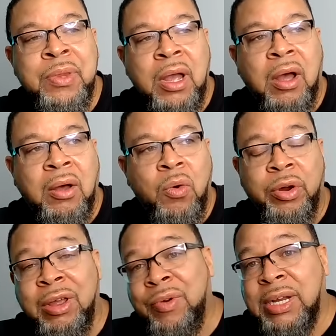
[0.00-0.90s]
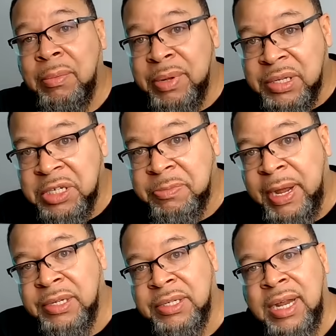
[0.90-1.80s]
or you're renting business
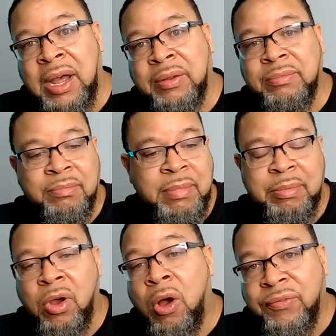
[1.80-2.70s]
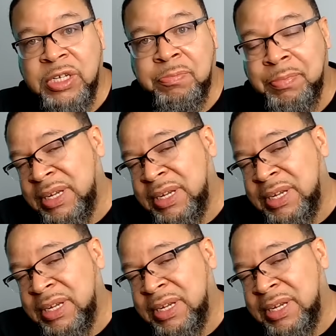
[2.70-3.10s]
spaces out, maybe office